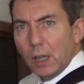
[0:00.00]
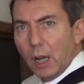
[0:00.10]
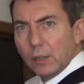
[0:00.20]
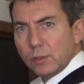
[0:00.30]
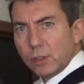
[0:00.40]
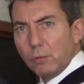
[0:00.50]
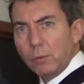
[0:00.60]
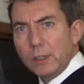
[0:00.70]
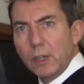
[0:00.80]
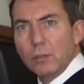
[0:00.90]
And so
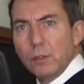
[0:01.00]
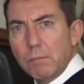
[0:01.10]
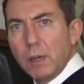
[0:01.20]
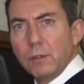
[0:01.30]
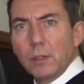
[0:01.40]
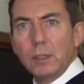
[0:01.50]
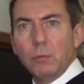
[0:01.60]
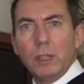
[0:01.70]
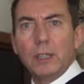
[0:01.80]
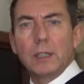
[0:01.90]
we know the monthly,
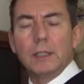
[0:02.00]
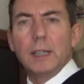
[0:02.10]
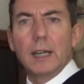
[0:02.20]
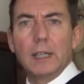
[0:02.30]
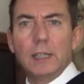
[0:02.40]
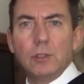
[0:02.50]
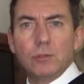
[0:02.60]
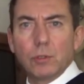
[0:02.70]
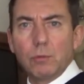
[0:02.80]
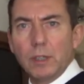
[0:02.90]
weekly, daily,
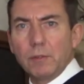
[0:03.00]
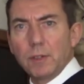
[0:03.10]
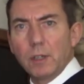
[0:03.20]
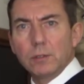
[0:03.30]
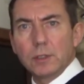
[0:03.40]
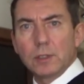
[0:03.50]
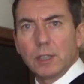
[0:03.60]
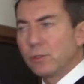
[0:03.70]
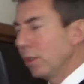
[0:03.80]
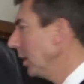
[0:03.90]
intra-week flows,
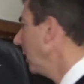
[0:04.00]
etc.